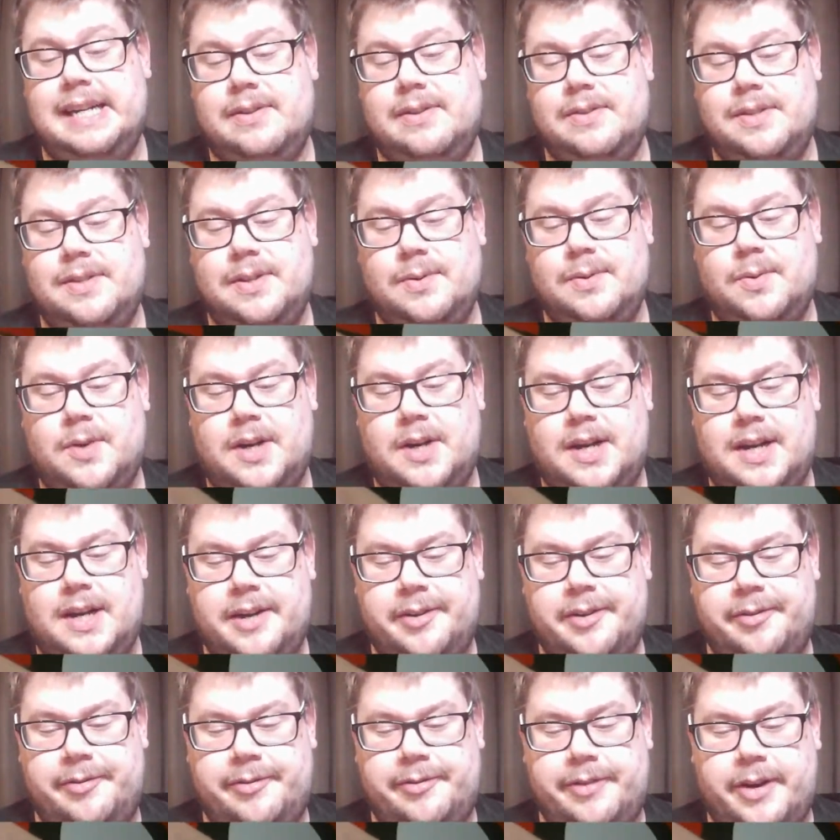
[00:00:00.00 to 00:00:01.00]
to the wire,
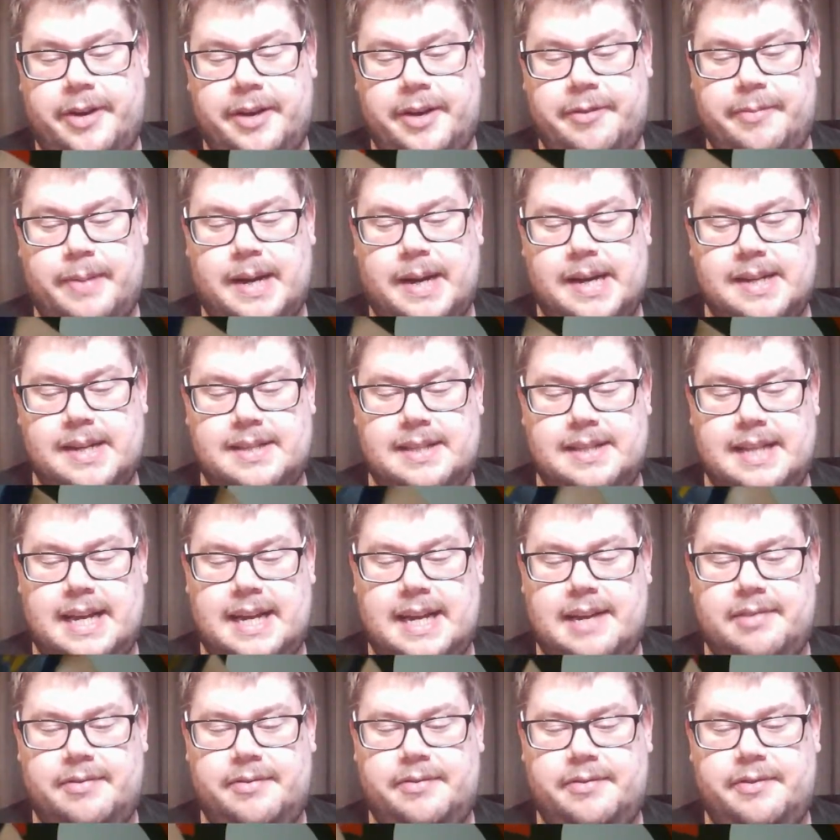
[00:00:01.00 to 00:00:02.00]
5 packs left,